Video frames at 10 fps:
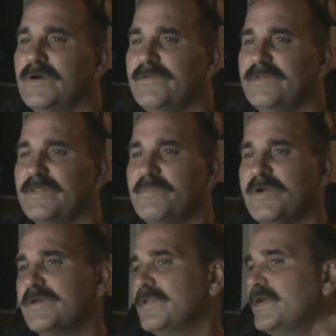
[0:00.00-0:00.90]
I think they
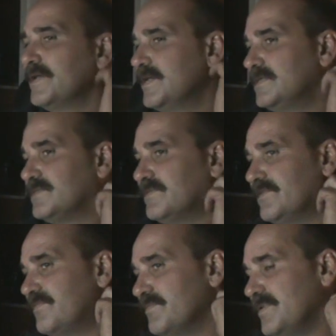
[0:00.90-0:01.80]
make a lot of guns for
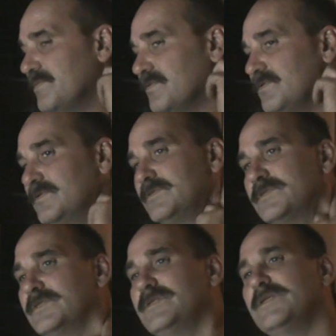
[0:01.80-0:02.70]
different people,
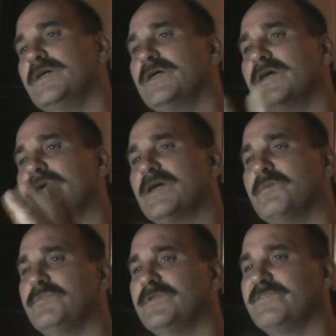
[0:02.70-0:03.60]
and uh, got a
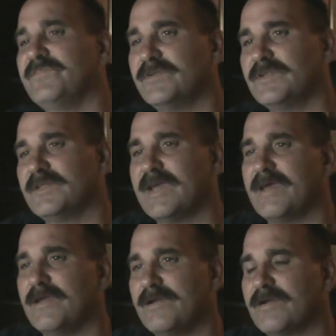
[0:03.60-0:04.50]
couple different
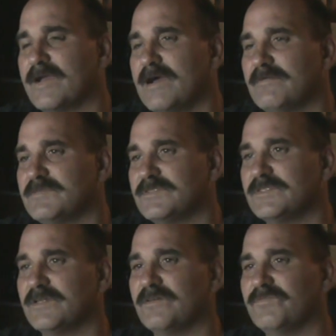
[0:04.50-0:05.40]
cap air caps and
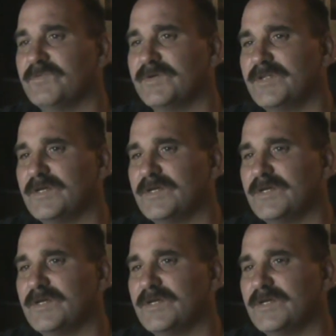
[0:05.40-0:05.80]
stuff, but.